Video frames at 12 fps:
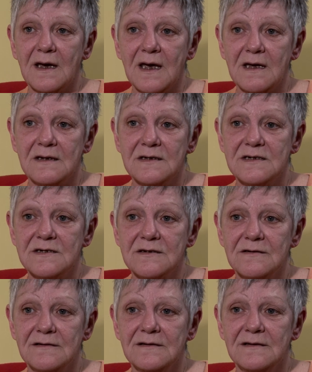And
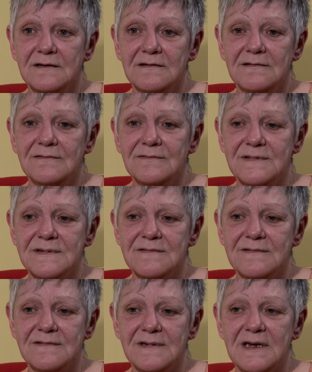
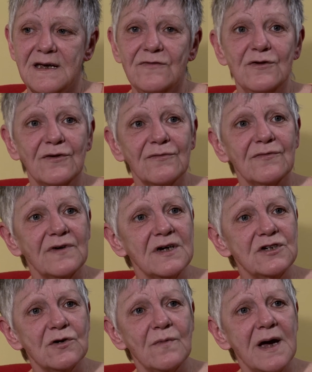if you can
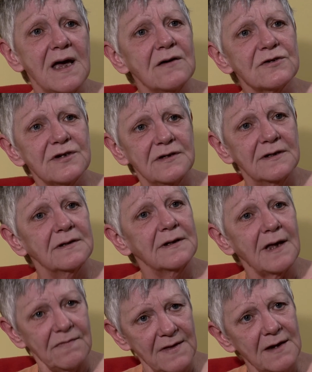find your way out,
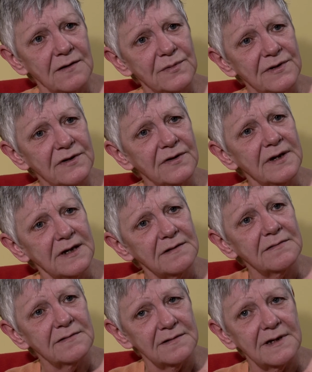get the help you
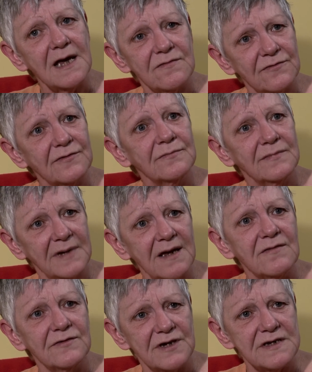can get from
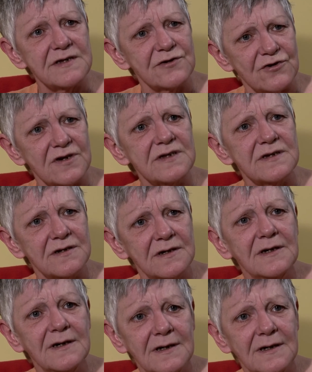Cavell Nurses Trust.